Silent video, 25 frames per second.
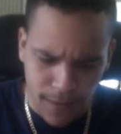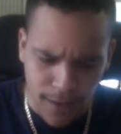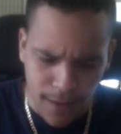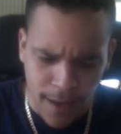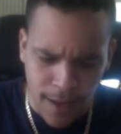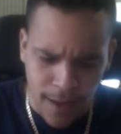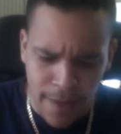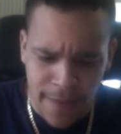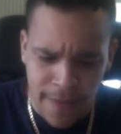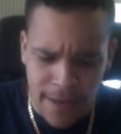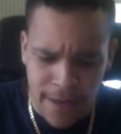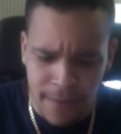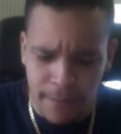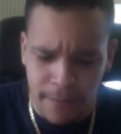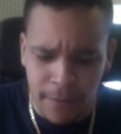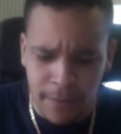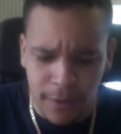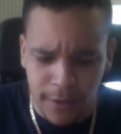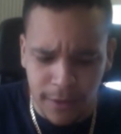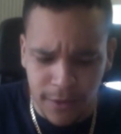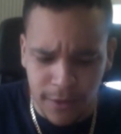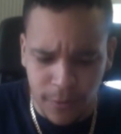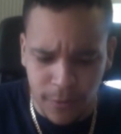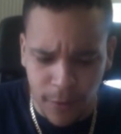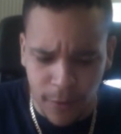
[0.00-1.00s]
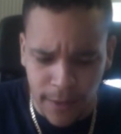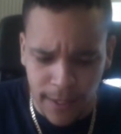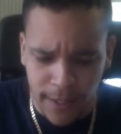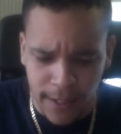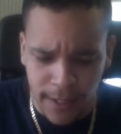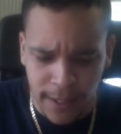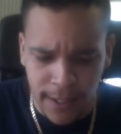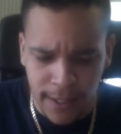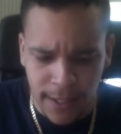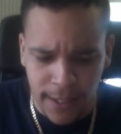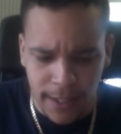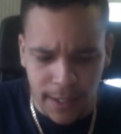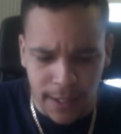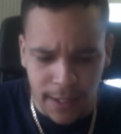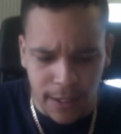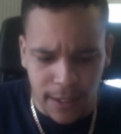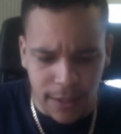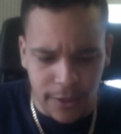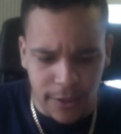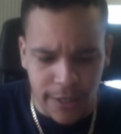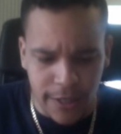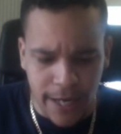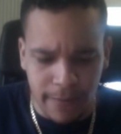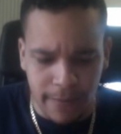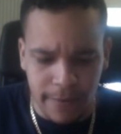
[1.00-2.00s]
And then in Book 20,
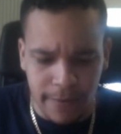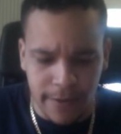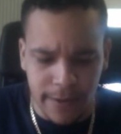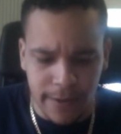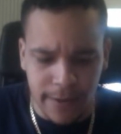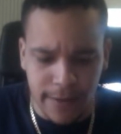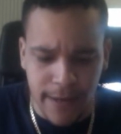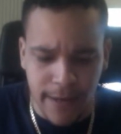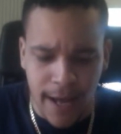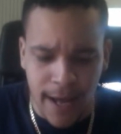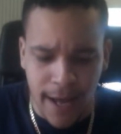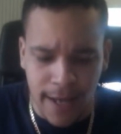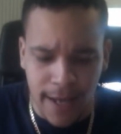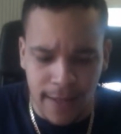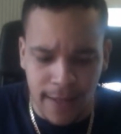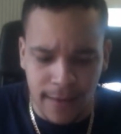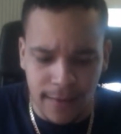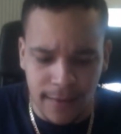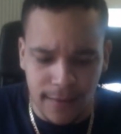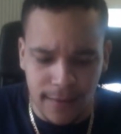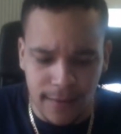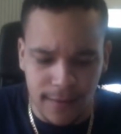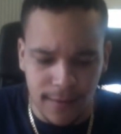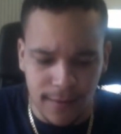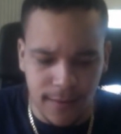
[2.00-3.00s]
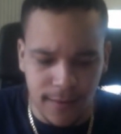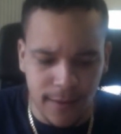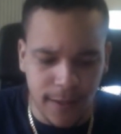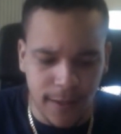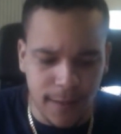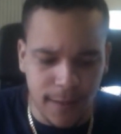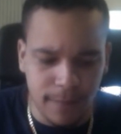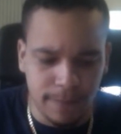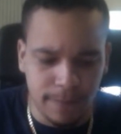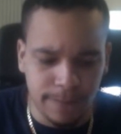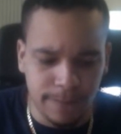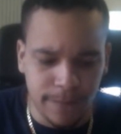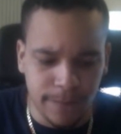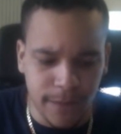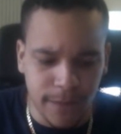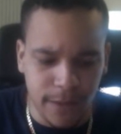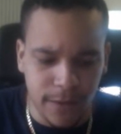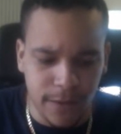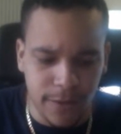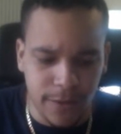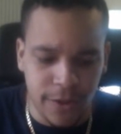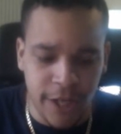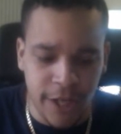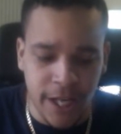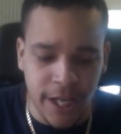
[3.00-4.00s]
Chapter 9, um,
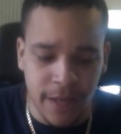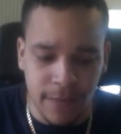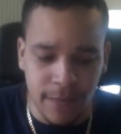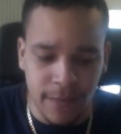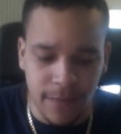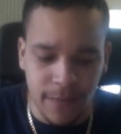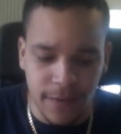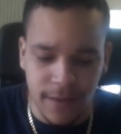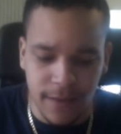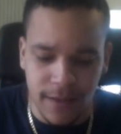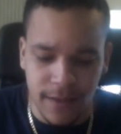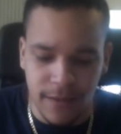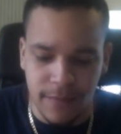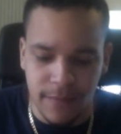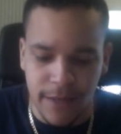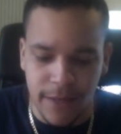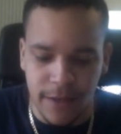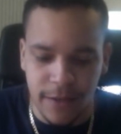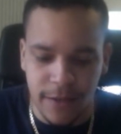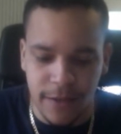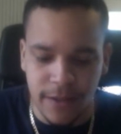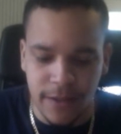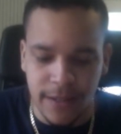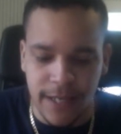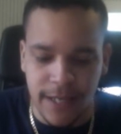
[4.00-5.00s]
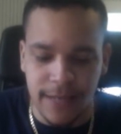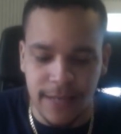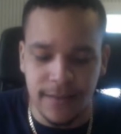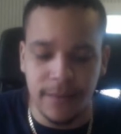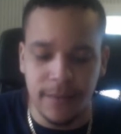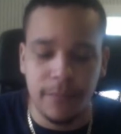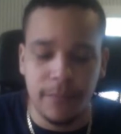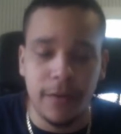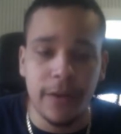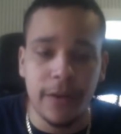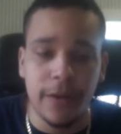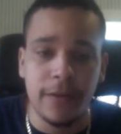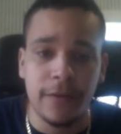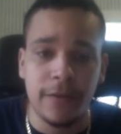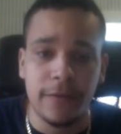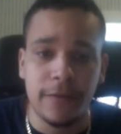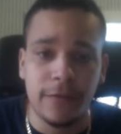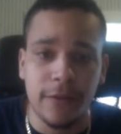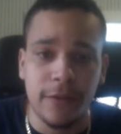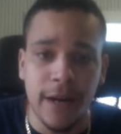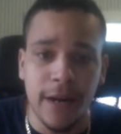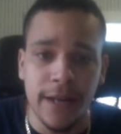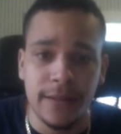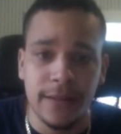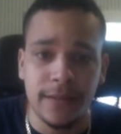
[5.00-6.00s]
James is mentioned as the brother of
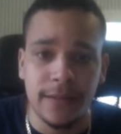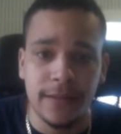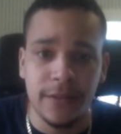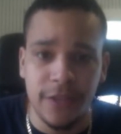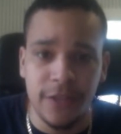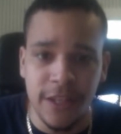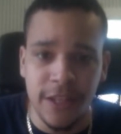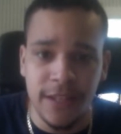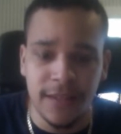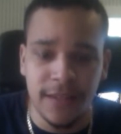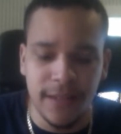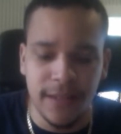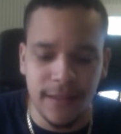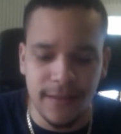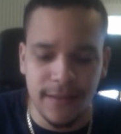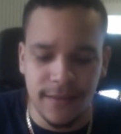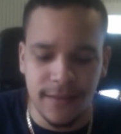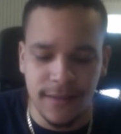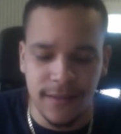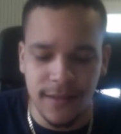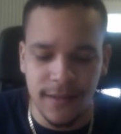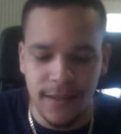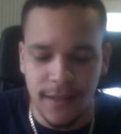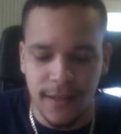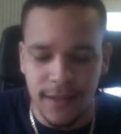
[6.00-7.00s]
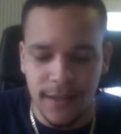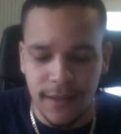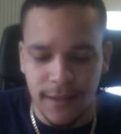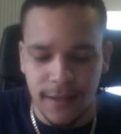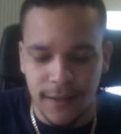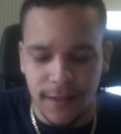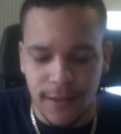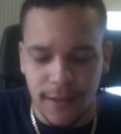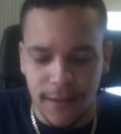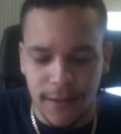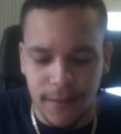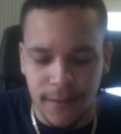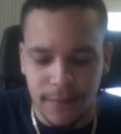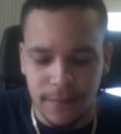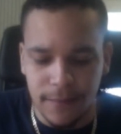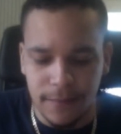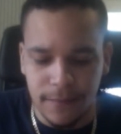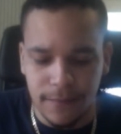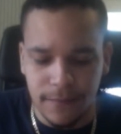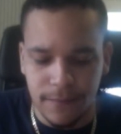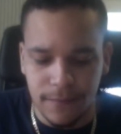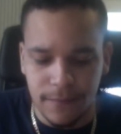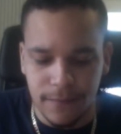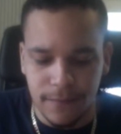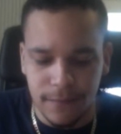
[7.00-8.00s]
Christ, Jesus. Um,
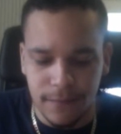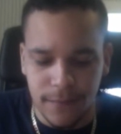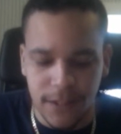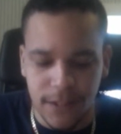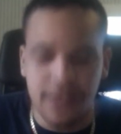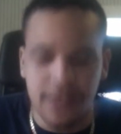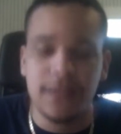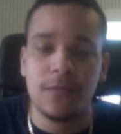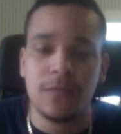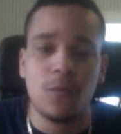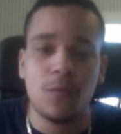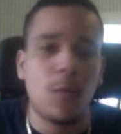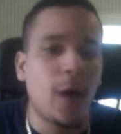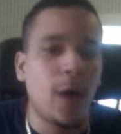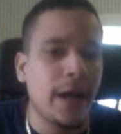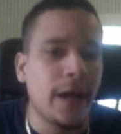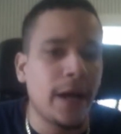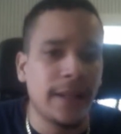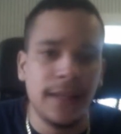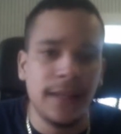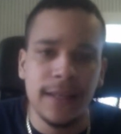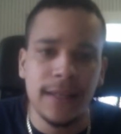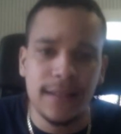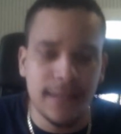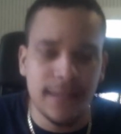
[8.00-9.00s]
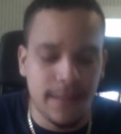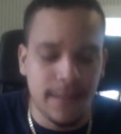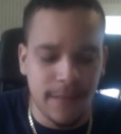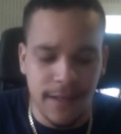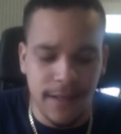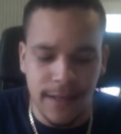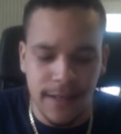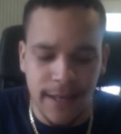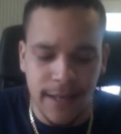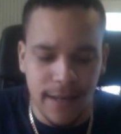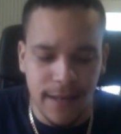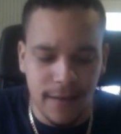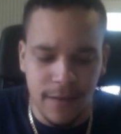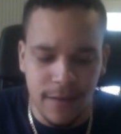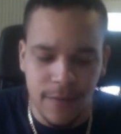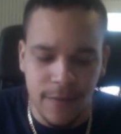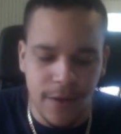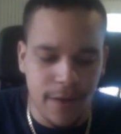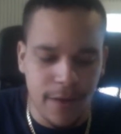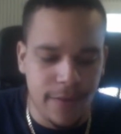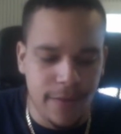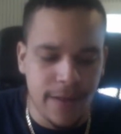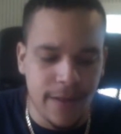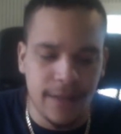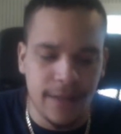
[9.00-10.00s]
this is widely accepted again to be
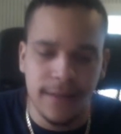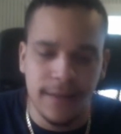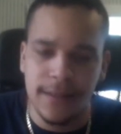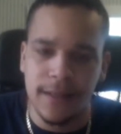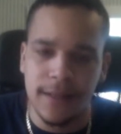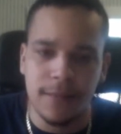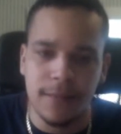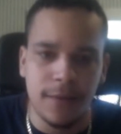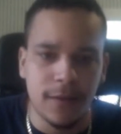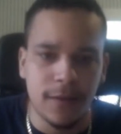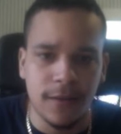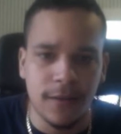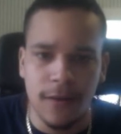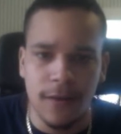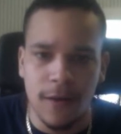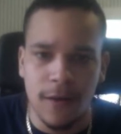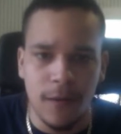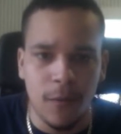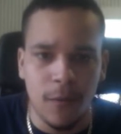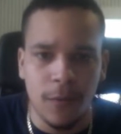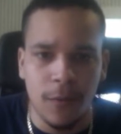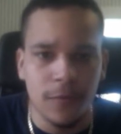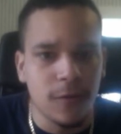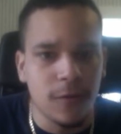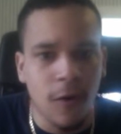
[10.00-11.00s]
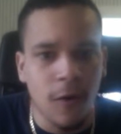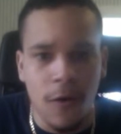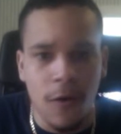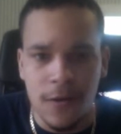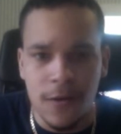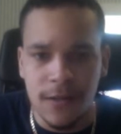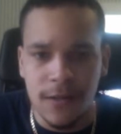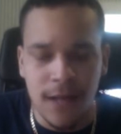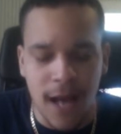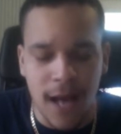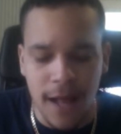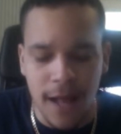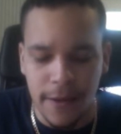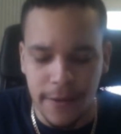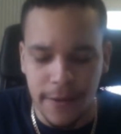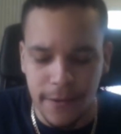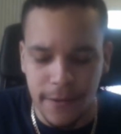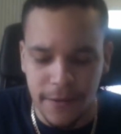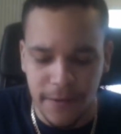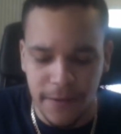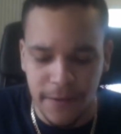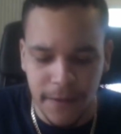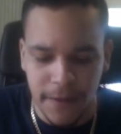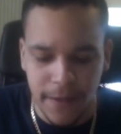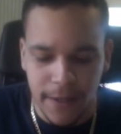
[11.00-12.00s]
authentic among almost all
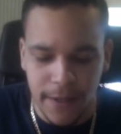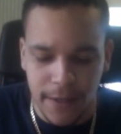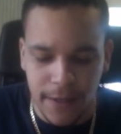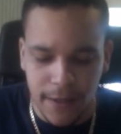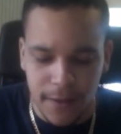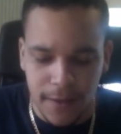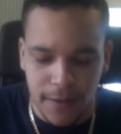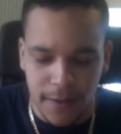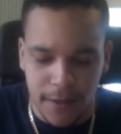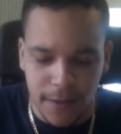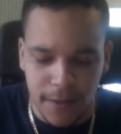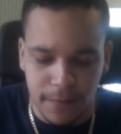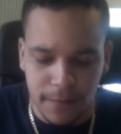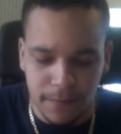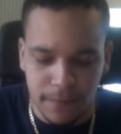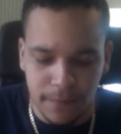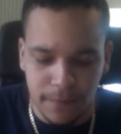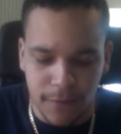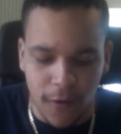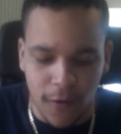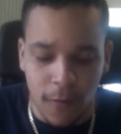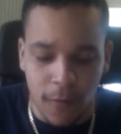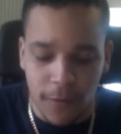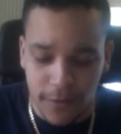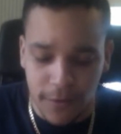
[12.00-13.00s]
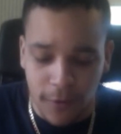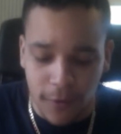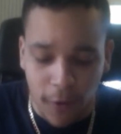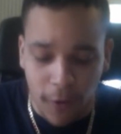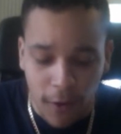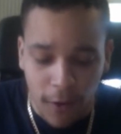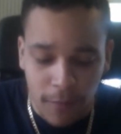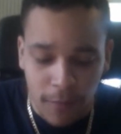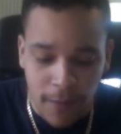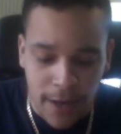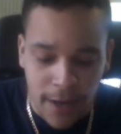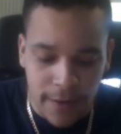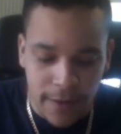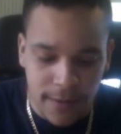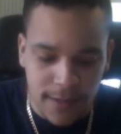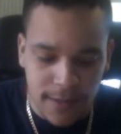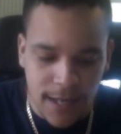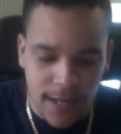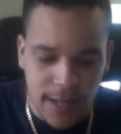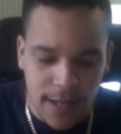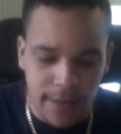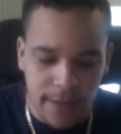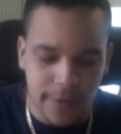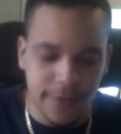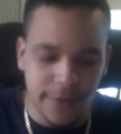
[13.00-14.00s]
scholars. Um, almost all modern
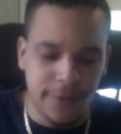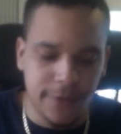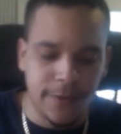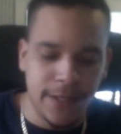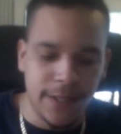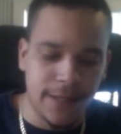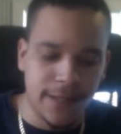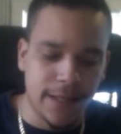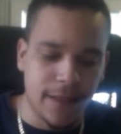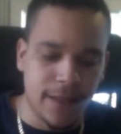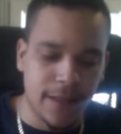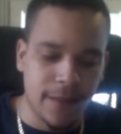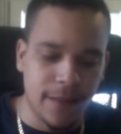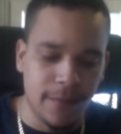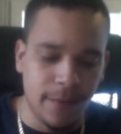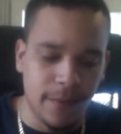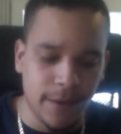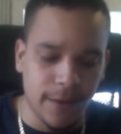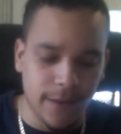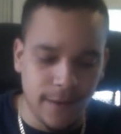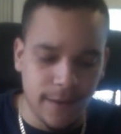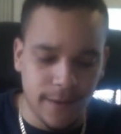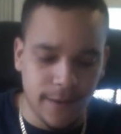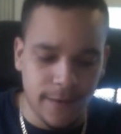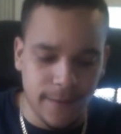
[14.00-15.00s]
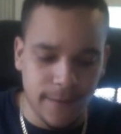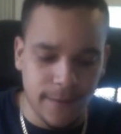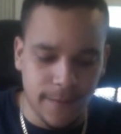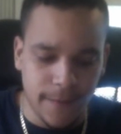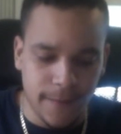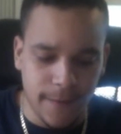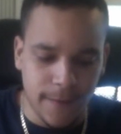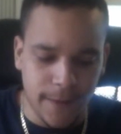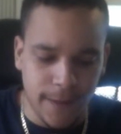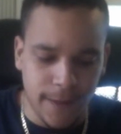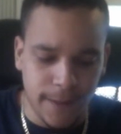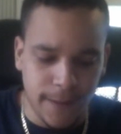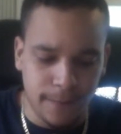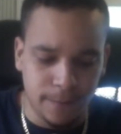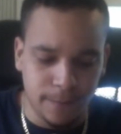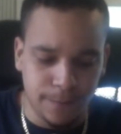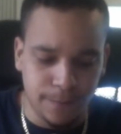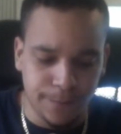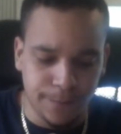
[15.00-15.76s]
scholars agree that the book, um,